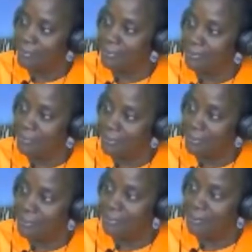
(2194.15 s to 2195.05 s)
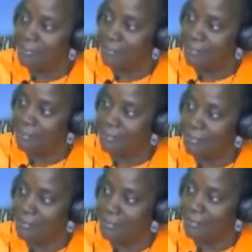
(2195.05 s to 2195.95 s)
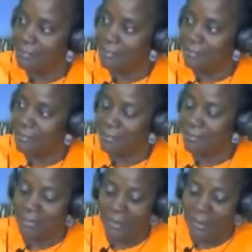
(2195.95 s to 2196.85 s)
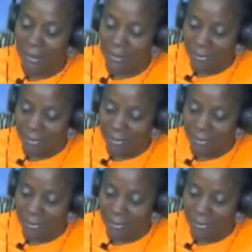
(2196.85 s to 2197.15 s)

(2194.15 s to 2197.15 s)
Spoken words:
Continue on, you're just kind of sharing,